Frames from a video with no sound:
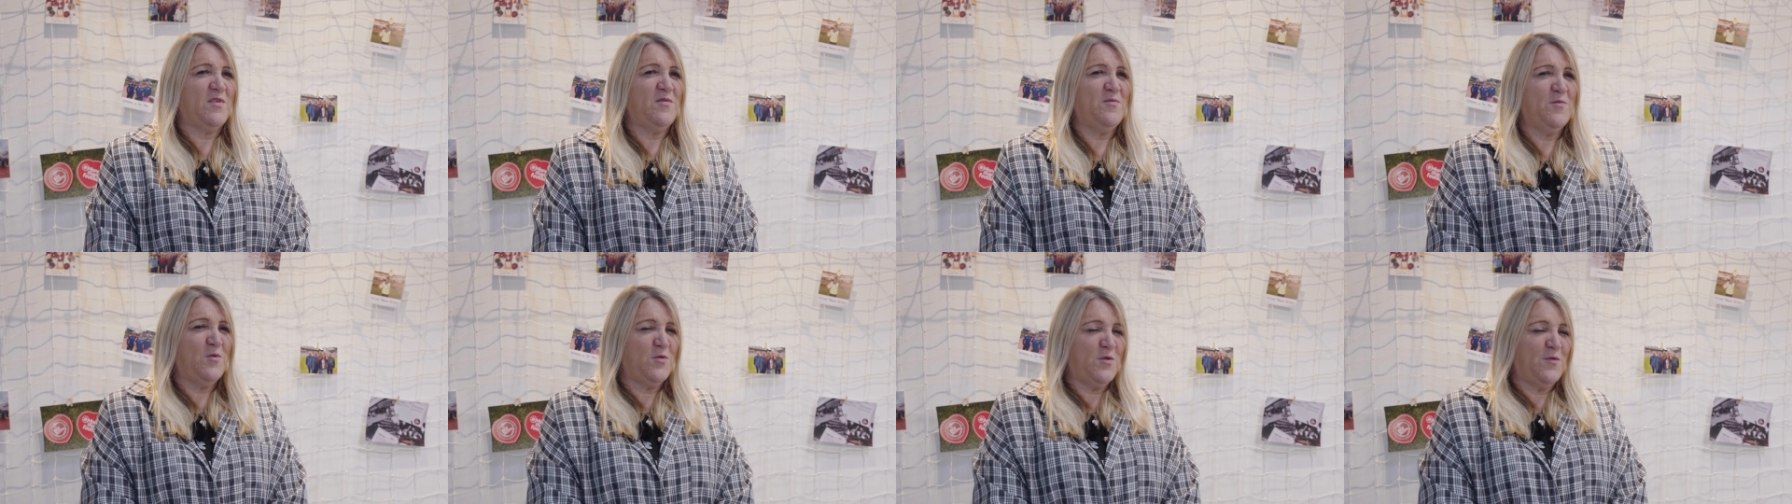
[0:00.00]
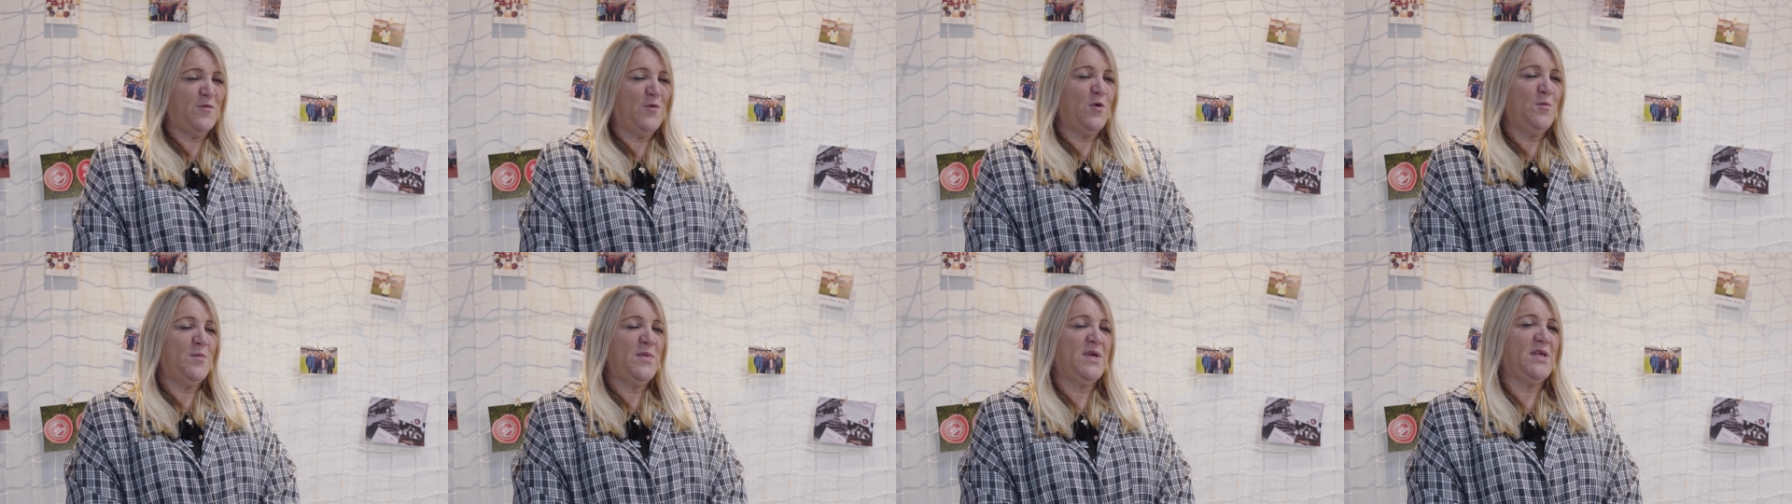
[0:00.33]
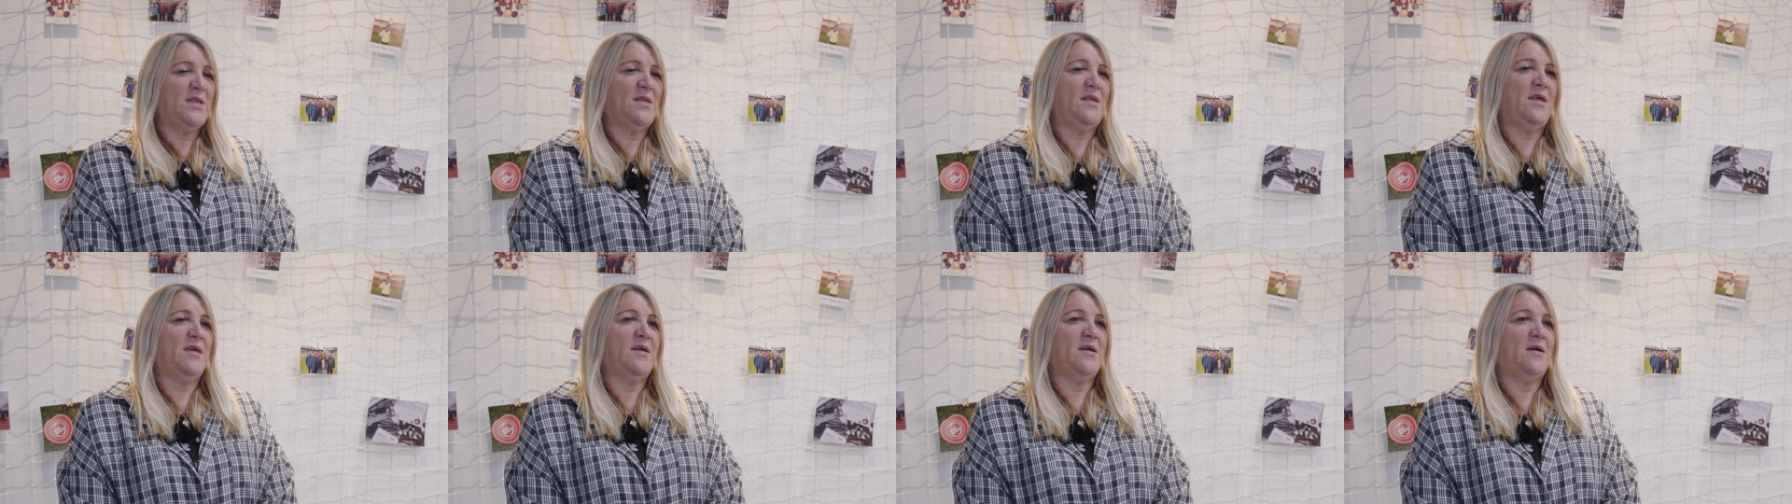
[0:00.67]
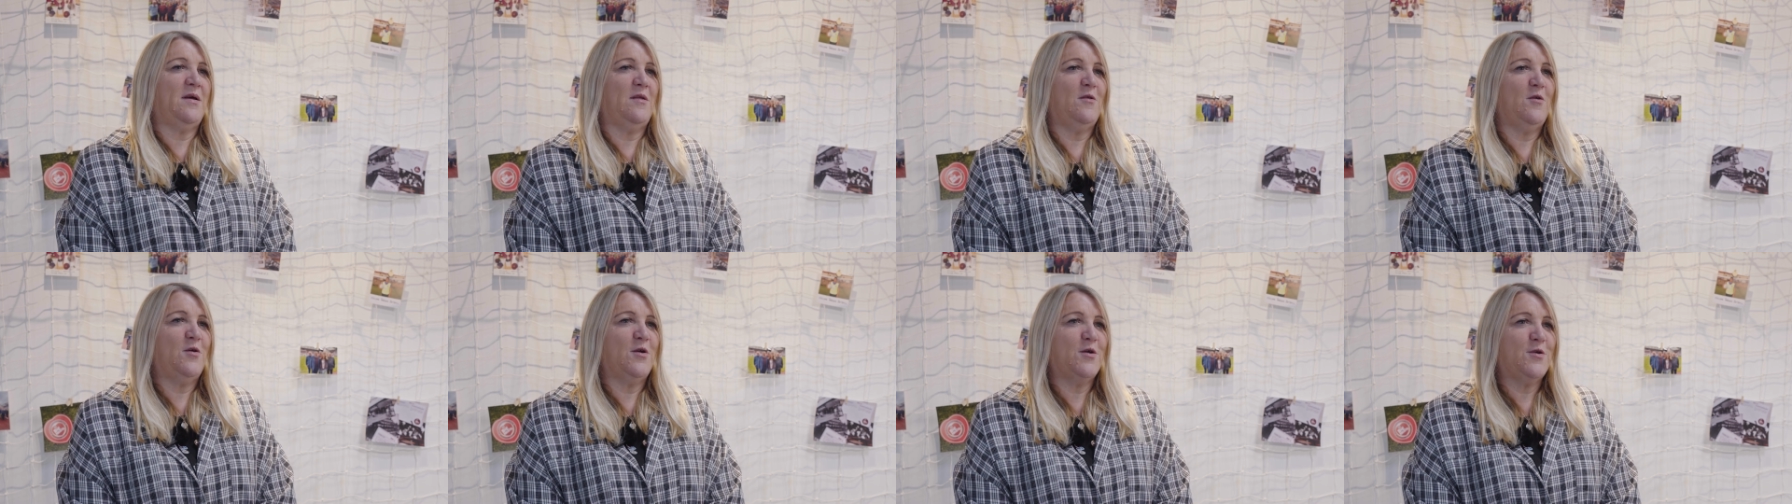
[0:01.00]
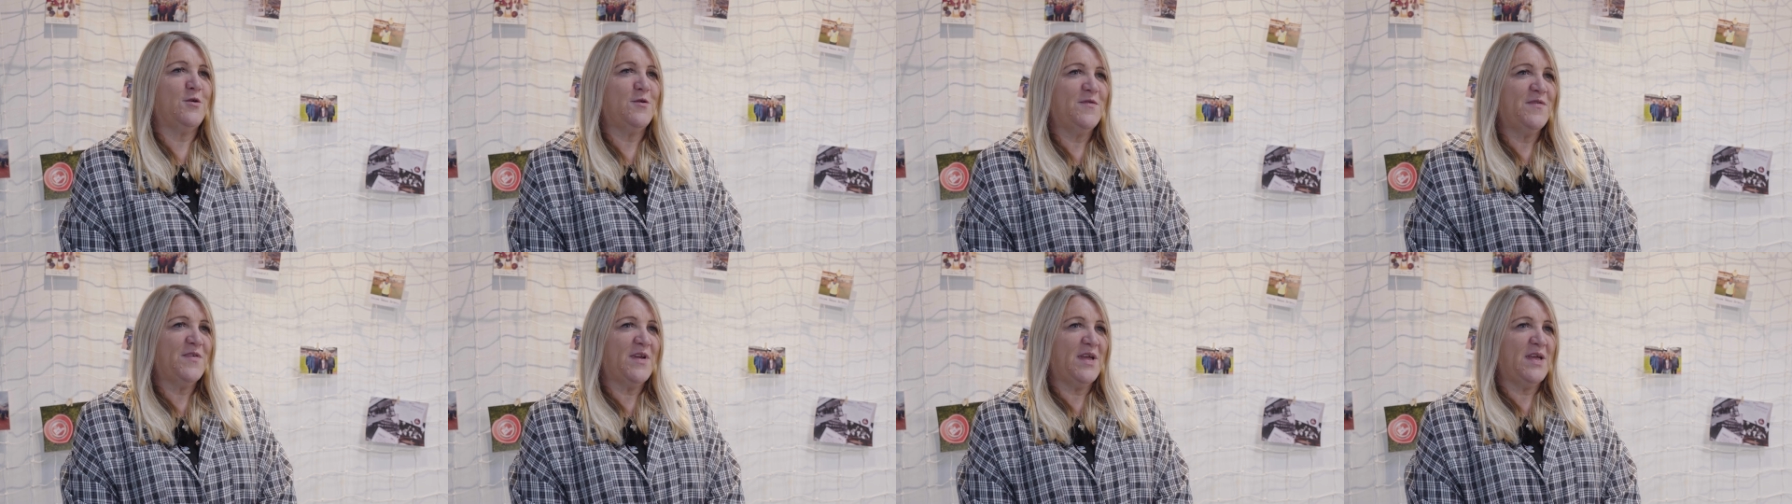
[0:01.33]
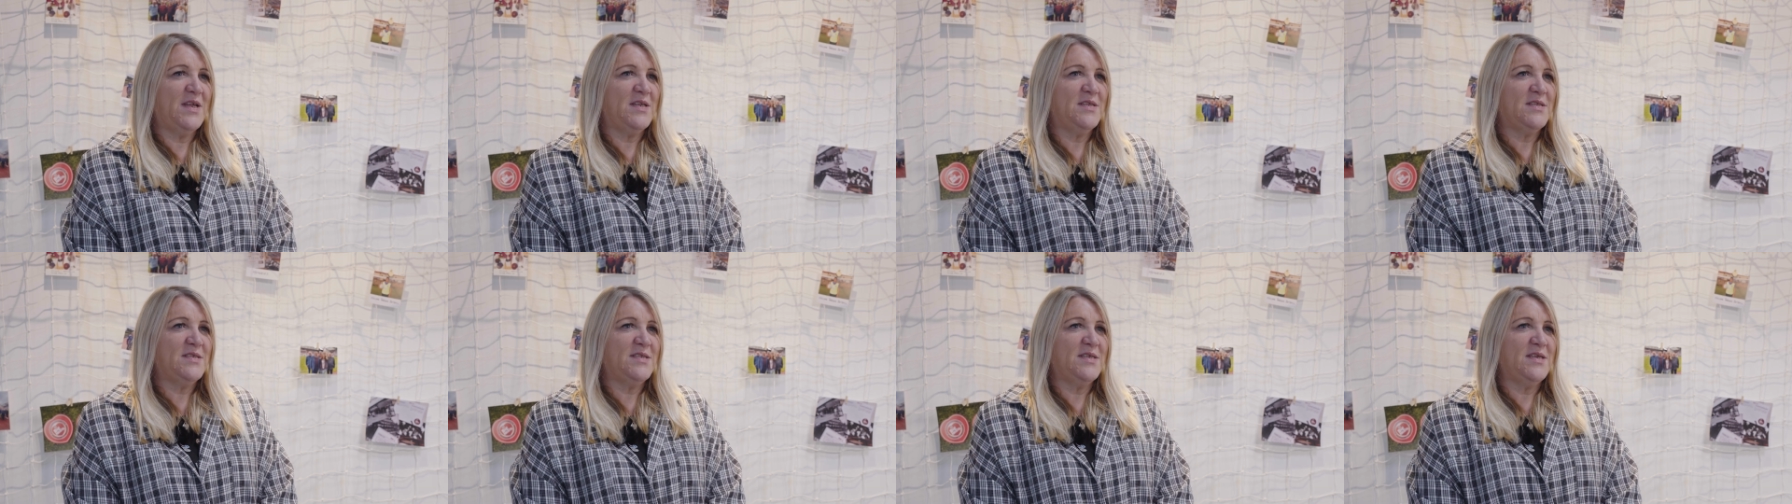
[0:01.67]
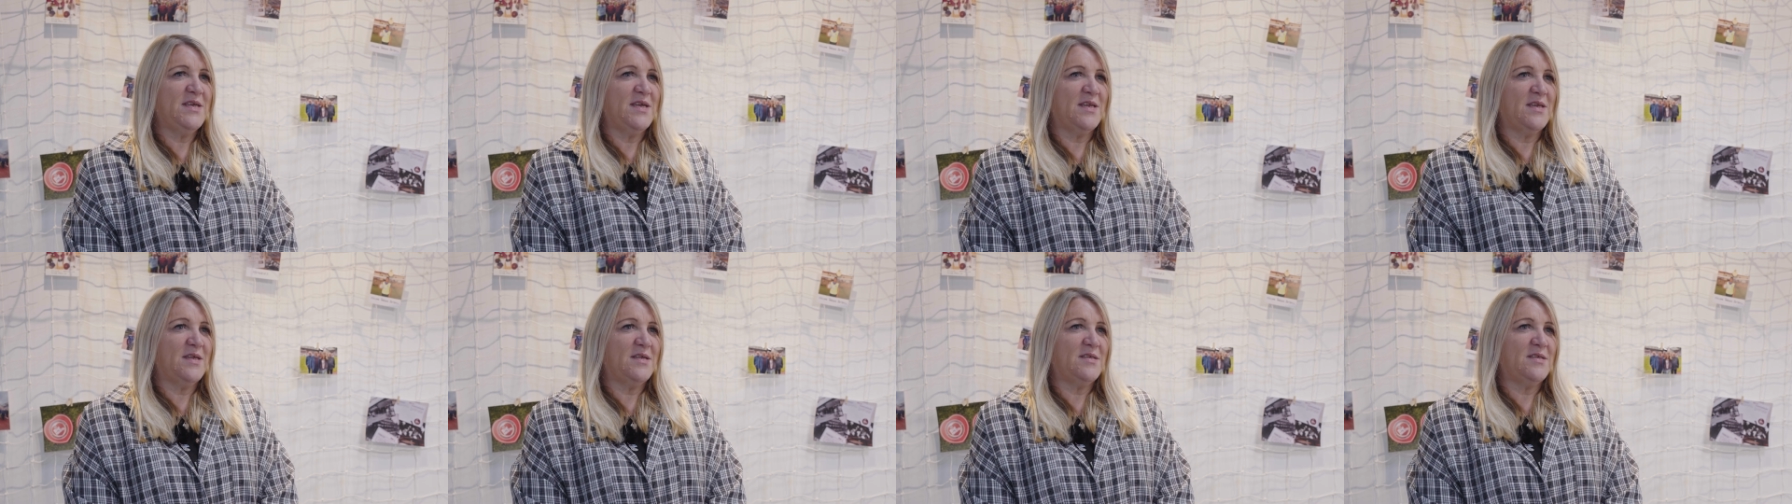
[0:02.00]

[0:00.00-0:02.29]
they've, they've, all made like a lot of good friends eh, and